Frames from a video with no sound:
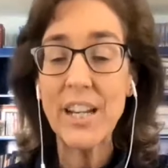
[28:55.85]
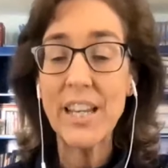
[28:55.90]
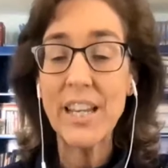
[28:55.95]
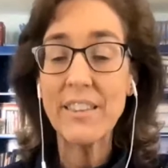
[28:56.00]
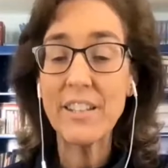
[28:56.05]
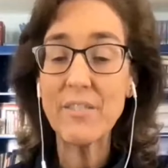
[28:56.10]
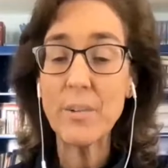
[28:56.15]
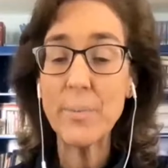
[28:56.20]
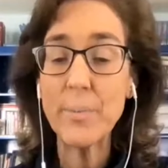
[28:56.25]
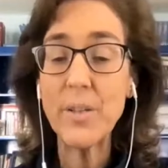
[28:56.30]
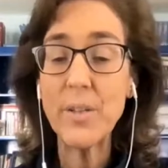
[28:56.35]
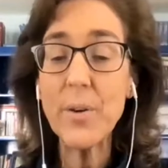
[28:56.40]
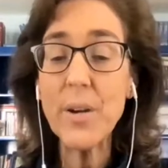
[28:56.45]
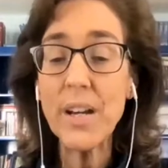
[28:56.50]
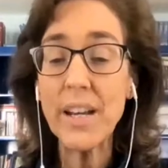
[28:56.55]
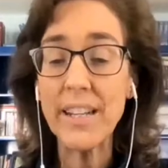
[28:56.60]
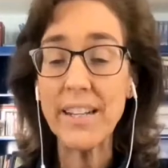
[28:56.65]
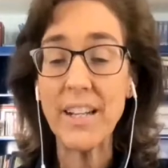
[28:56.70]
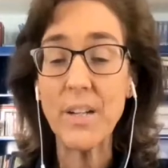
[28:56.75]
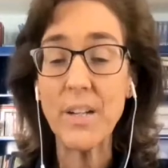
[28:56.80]
that Rabbi
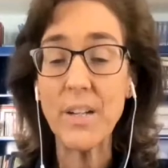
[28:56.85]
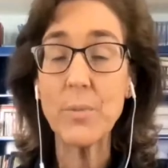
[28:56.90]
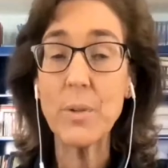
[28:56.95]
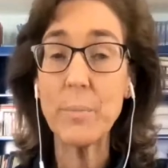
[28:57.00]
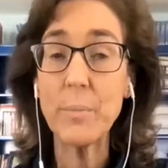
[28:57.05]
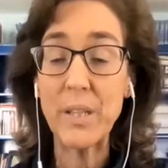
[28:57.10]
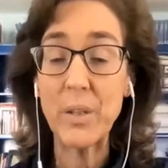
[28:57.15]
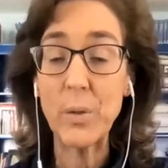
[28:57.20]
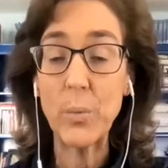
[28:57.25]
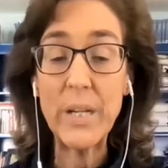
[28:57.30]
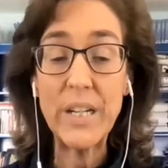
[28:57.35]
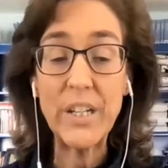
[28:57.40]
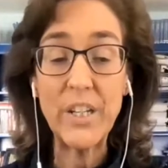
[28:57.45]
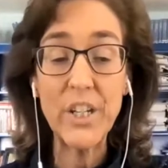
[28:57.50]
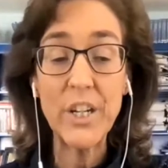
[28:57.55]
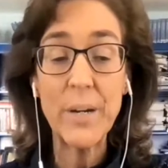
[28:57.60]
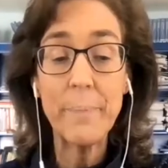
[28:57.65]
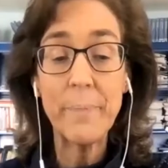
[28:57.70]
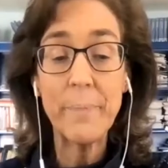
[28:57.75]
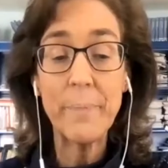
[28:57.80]
Yochanan will be the winner